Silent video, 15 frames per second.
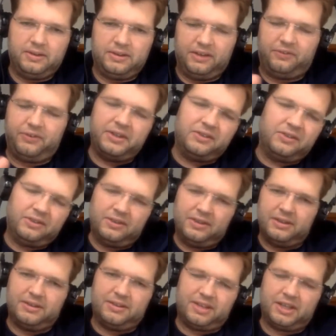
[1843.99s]
different
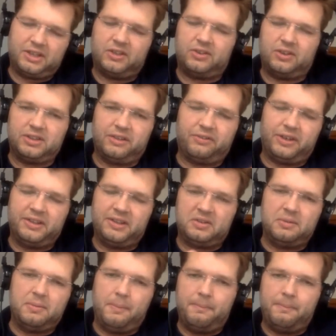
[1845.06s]
touches on different